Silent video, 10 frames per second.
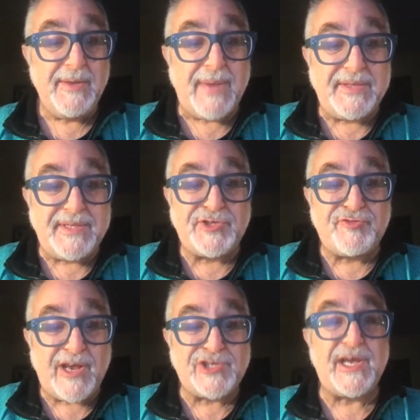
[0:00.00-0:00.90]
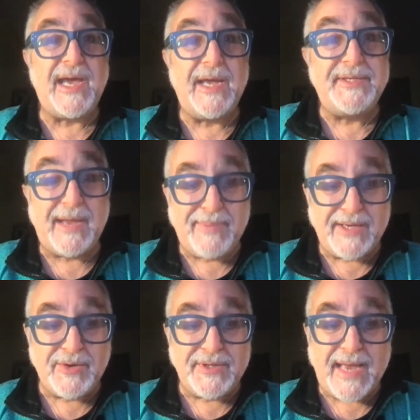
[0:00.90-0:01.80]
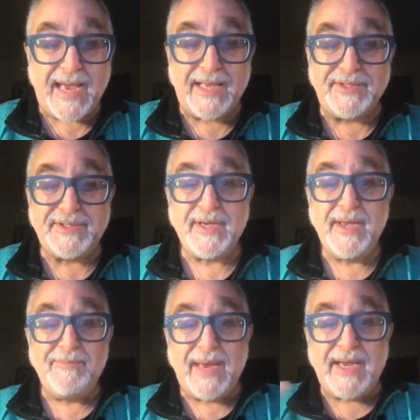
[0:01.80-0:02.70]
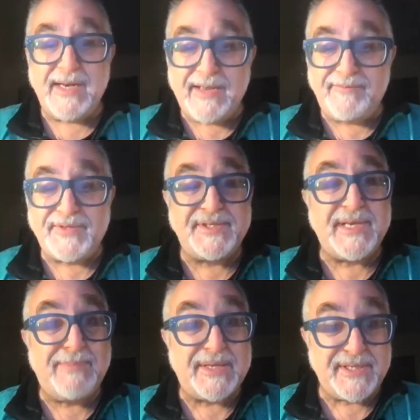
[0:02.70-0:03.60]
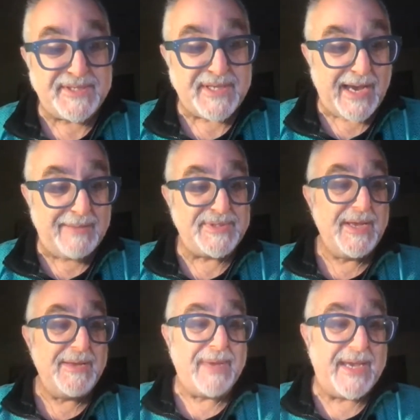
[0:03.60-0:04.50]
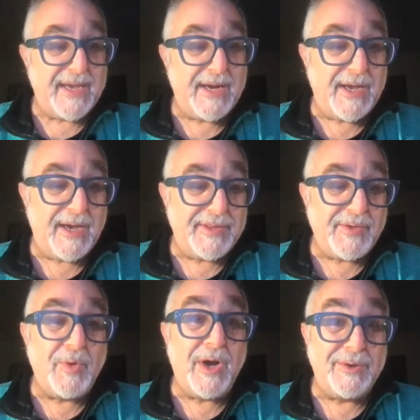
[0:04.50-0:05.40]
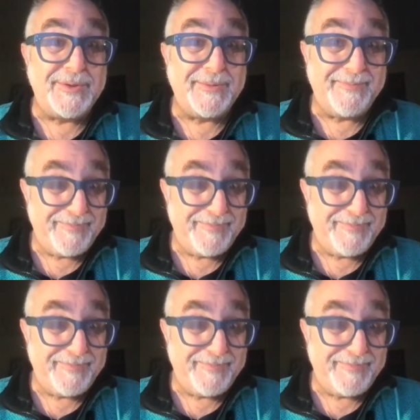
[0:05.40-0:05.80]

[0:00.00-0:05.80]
May this treasure end up in good hands. May it live to see better times. May it alert the world."